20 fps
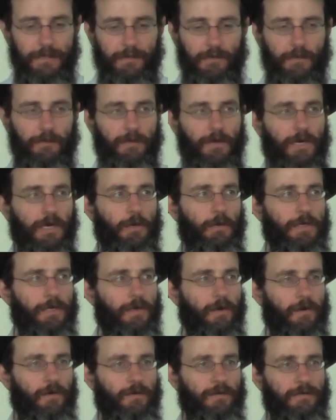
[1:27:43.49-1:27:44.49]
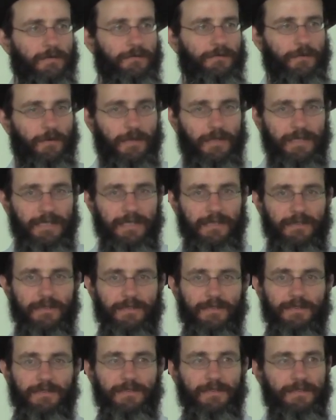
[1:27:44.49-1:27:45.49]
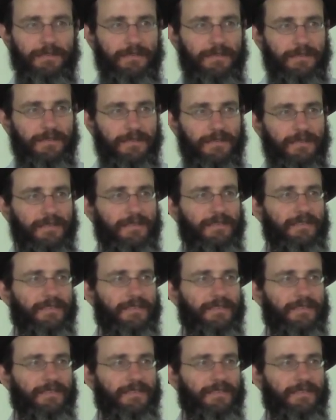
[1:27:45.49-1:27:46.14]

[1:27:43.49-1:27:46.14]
tomorrow we go fully into